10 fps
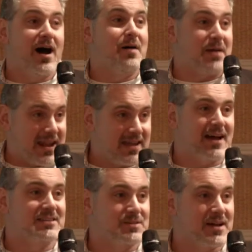I'm adding
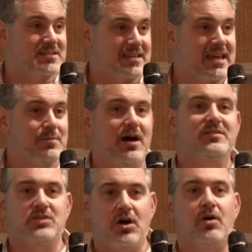on to my schema.
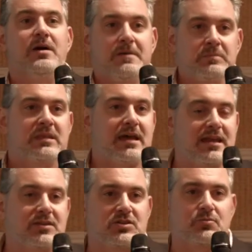So
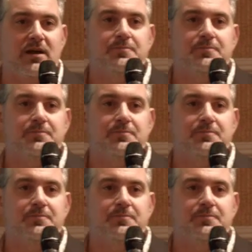getting into the ready